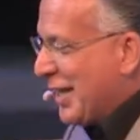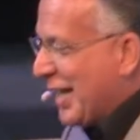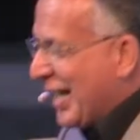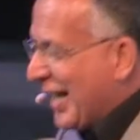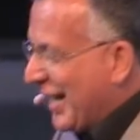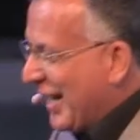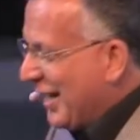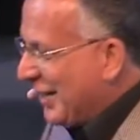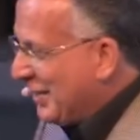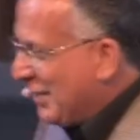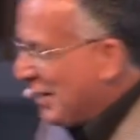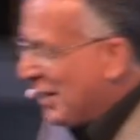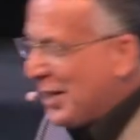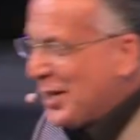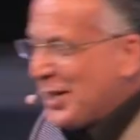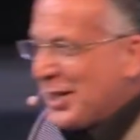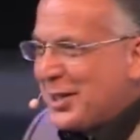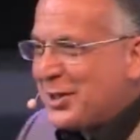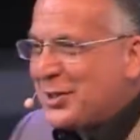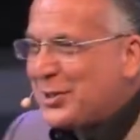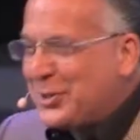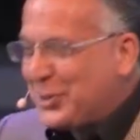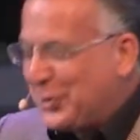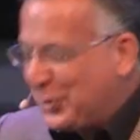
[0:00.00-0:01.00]
that, I'll tell you,
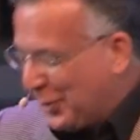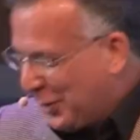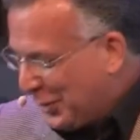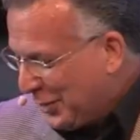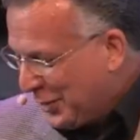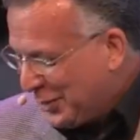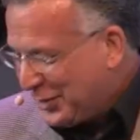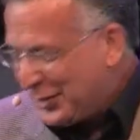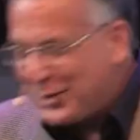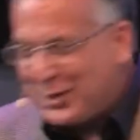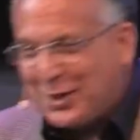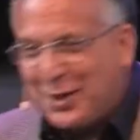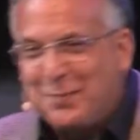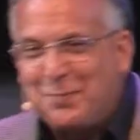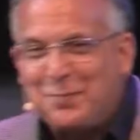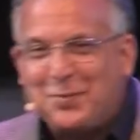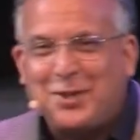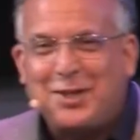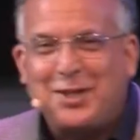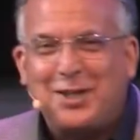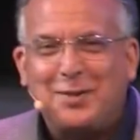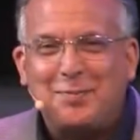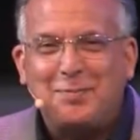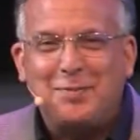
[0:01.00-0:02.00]
it stirred
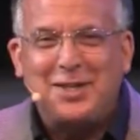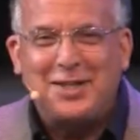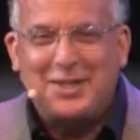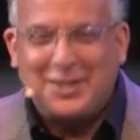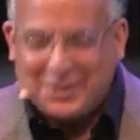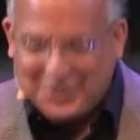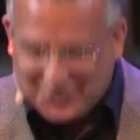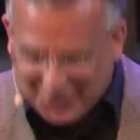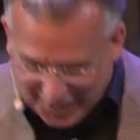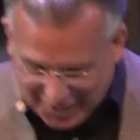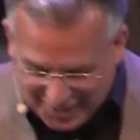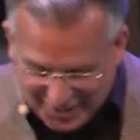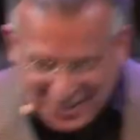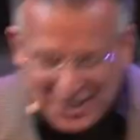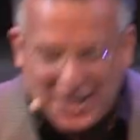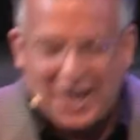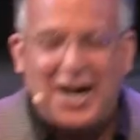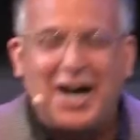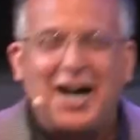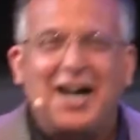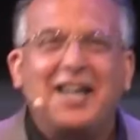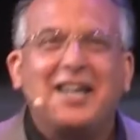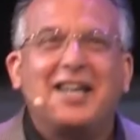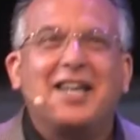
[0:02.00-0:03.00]
something in me to say,
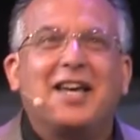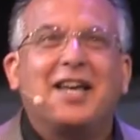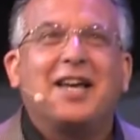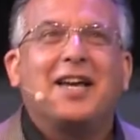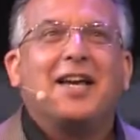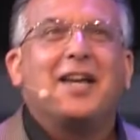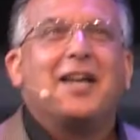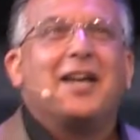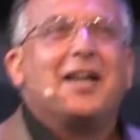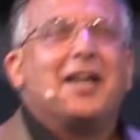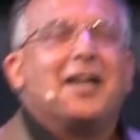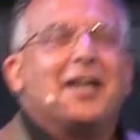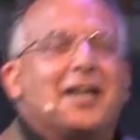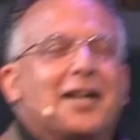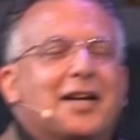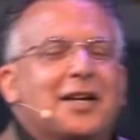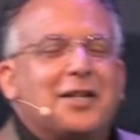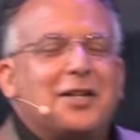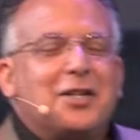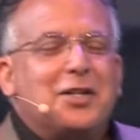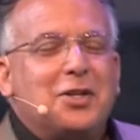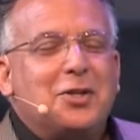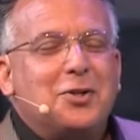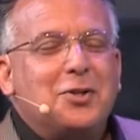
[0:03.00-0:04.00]
God,
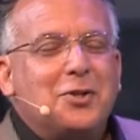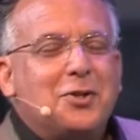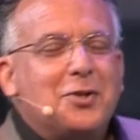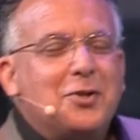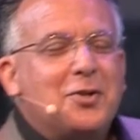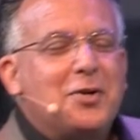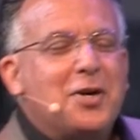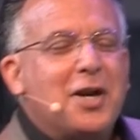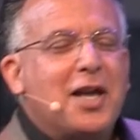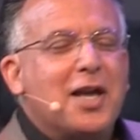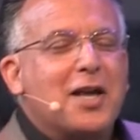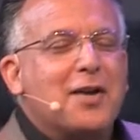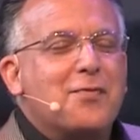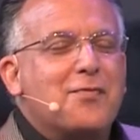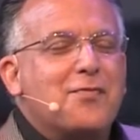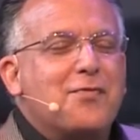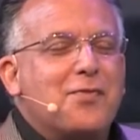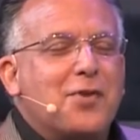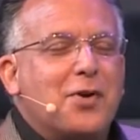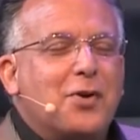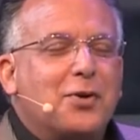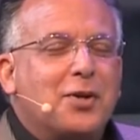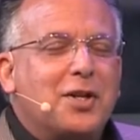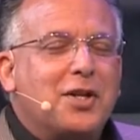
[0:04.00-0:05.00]
you have
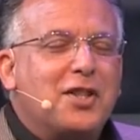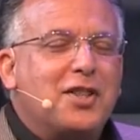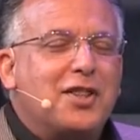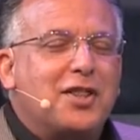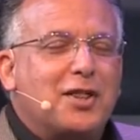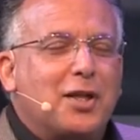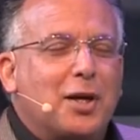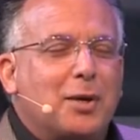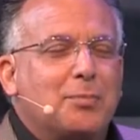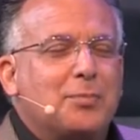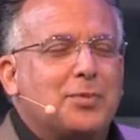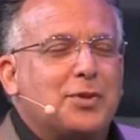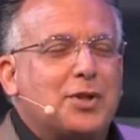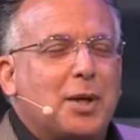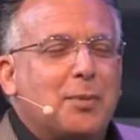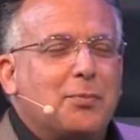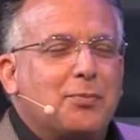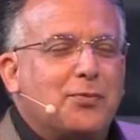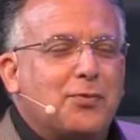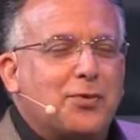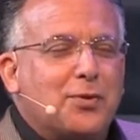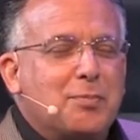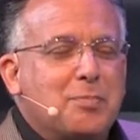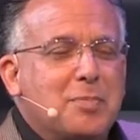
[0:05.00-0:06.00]
voted thumbs up
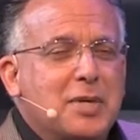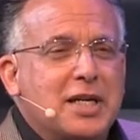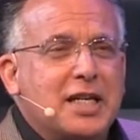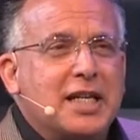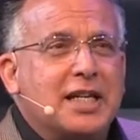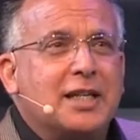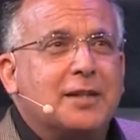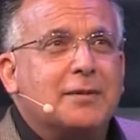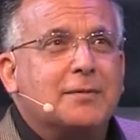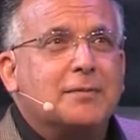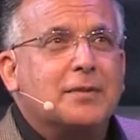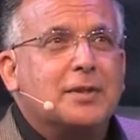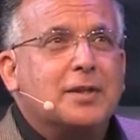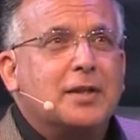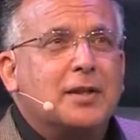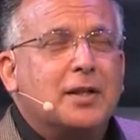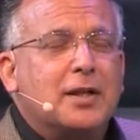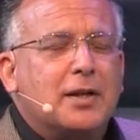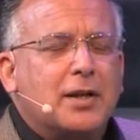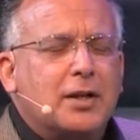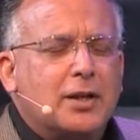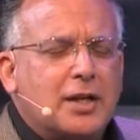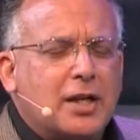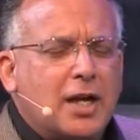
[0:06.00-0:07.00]
for me.
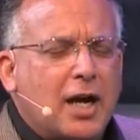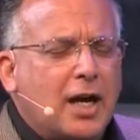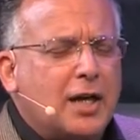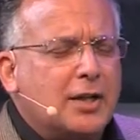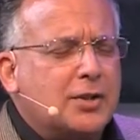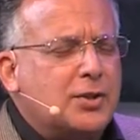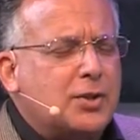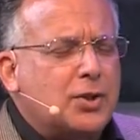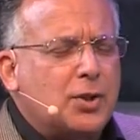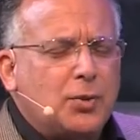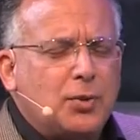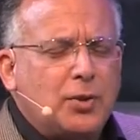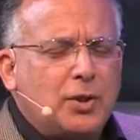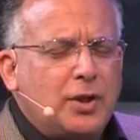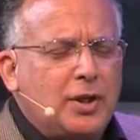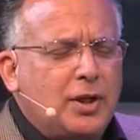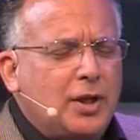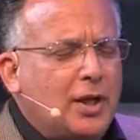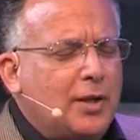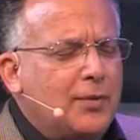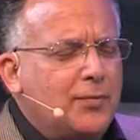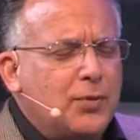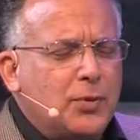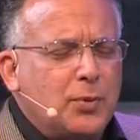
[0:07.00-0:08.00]
God so
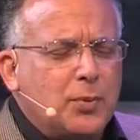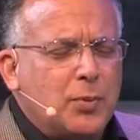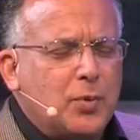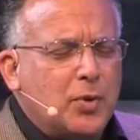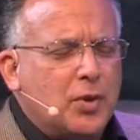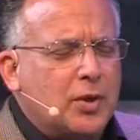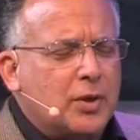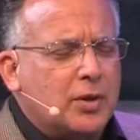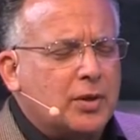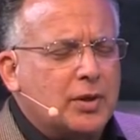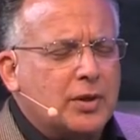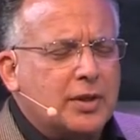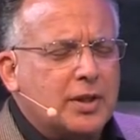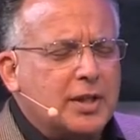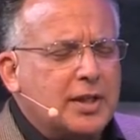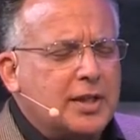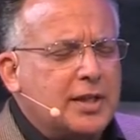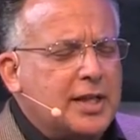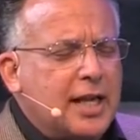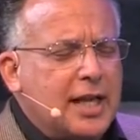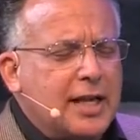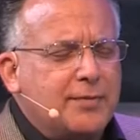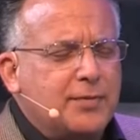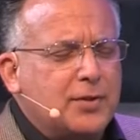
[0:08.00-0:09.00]
loved the world, he
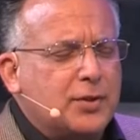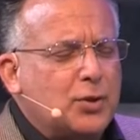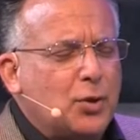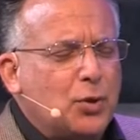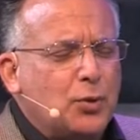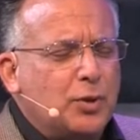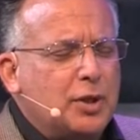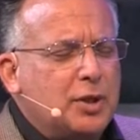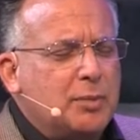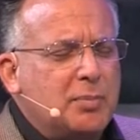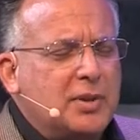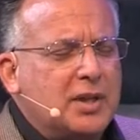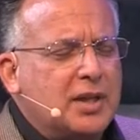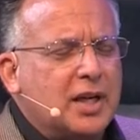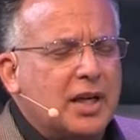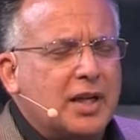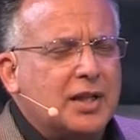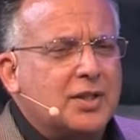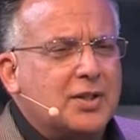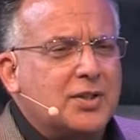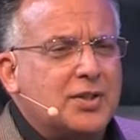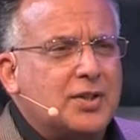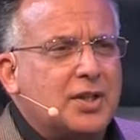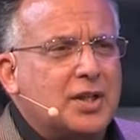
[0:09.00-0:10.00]
gave his only
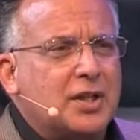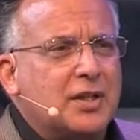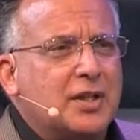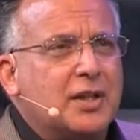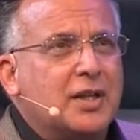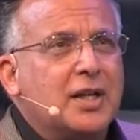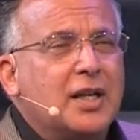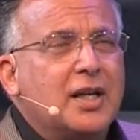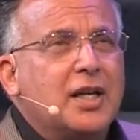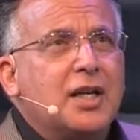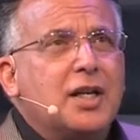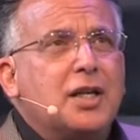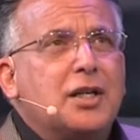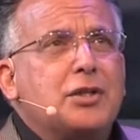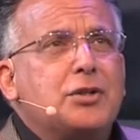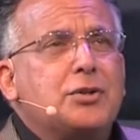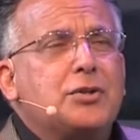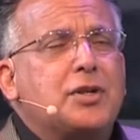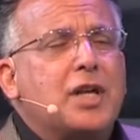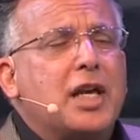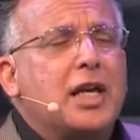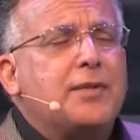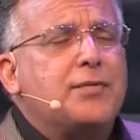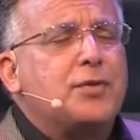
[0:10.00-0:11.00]
begotten Son. You
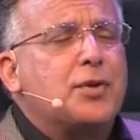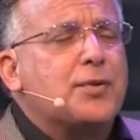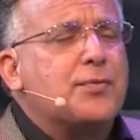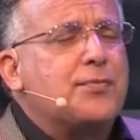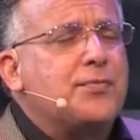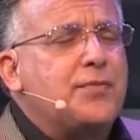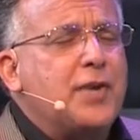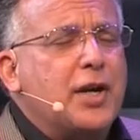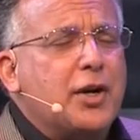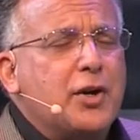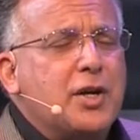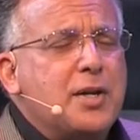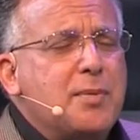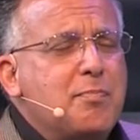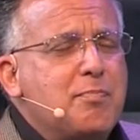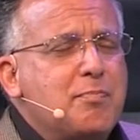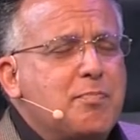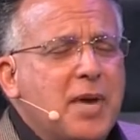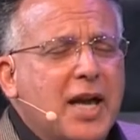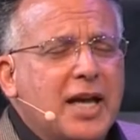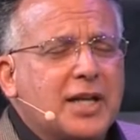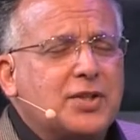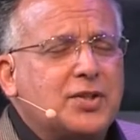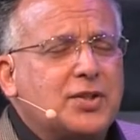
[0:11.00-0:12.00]
gave your very
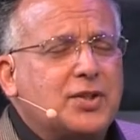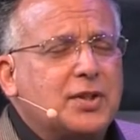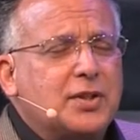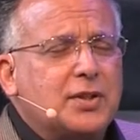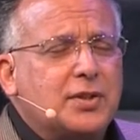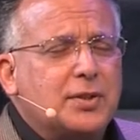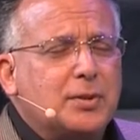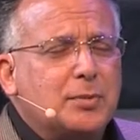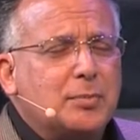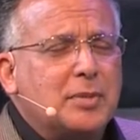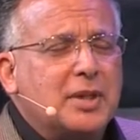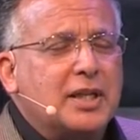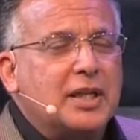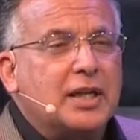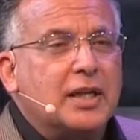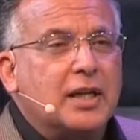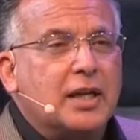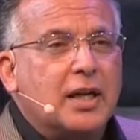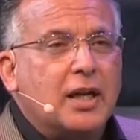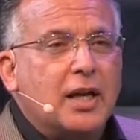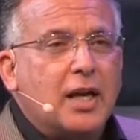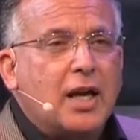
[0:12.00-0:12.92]
best to me.